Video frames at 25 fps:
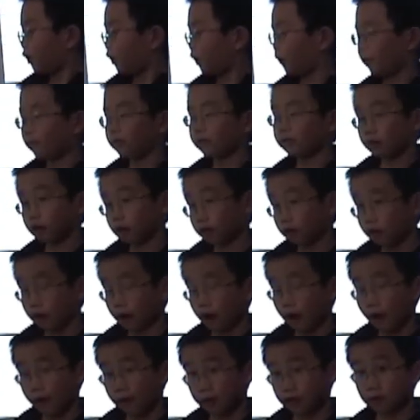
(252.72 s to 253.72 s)
On
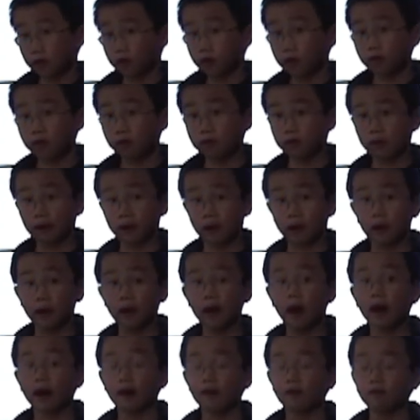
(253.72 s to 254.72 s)

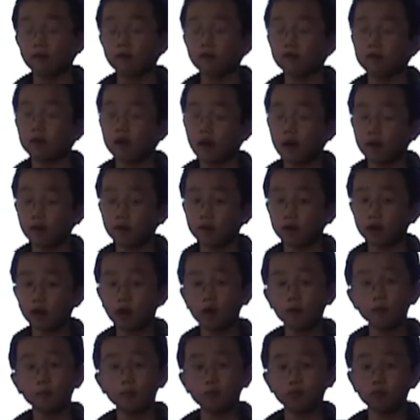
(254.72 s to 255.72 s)
Thursday, I have chess
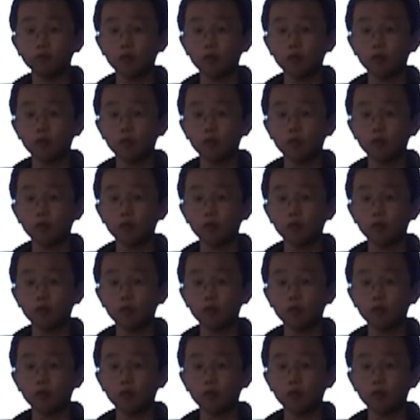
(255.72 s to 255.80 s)
club